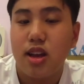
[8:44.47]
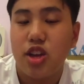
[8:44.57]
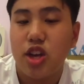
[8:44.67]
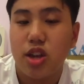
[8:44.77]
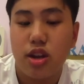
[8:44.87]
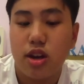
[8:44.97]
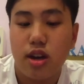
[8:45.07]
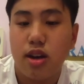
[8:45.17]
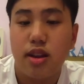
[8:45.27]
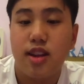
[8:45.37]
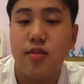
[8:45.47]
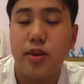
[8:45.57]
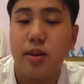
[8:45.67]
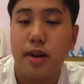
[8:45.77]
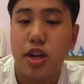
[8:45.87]
gender, that's
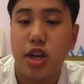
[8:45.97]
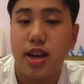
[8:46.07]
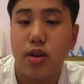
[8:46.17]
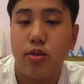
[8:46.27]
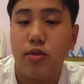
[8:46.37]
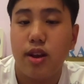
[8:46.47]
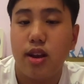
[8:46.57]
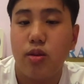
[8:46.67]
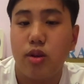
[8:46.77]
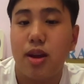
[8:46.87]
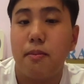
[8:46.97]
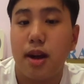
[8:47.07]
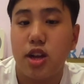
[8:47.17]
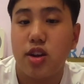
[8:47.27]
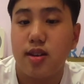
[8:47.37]
pretty much it. I don't really know that
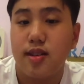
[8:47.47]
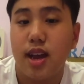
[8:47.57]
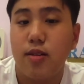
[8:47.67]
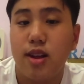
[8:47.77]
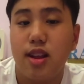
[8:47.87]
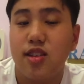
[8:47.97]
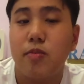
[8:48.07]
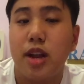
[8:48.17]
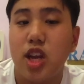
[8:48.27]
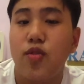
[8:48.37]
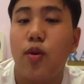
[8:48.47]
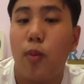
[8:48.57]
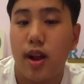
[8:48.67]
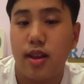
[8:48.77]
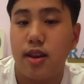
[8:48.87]
much, because I only did Spanish for
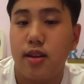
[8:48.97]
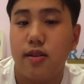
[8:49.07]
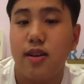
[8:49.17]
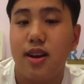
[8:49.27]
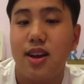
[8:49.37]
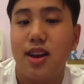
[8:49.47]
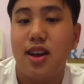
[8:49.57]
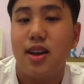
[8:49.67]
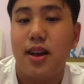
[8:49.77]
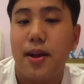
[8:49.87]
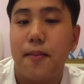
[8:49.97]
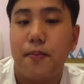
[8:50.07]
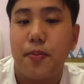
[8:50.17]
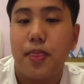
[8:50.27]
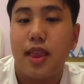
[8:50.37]
1 year.
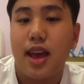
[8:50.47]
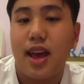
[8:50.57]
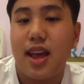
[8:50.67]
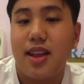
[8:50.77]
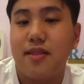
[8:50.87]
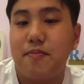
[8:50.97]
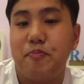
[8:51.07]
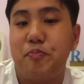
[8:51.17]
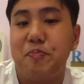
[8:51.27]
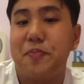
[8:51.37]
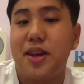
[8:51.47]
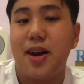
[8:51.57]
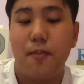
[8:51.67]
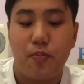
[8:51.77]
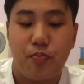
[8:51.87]
And
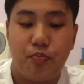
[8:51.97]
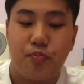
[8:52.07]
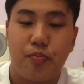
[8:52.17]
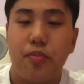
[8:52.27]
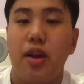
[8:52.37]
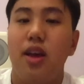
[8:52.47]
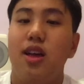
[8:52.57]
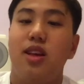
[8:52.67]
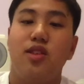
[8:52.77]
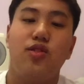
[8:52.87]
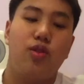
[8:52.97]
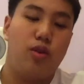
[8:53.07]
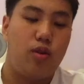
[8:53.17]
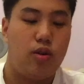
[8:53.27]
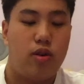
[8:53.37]
yeah,
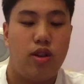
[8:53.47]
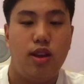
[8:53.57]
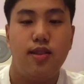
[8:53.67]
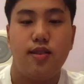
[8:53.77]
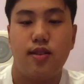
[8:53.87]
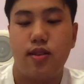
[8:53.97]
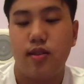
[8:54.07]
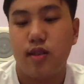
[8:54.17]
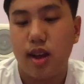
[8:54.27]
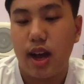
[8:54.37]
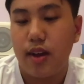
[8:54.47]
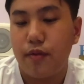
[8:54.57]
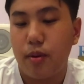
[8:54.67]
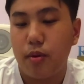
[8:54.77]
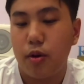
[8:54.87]
so this guy
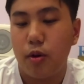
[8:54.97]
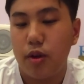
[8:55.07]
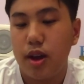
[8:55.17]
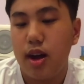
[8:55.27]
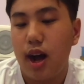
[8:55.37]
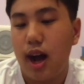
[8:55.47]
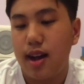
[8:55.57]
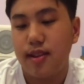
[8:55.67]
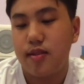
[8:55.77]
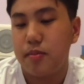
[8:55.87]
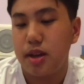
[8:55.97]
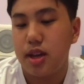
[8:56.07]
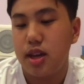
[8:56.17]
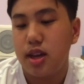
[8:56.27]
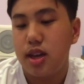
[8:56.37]
from Korea asked me,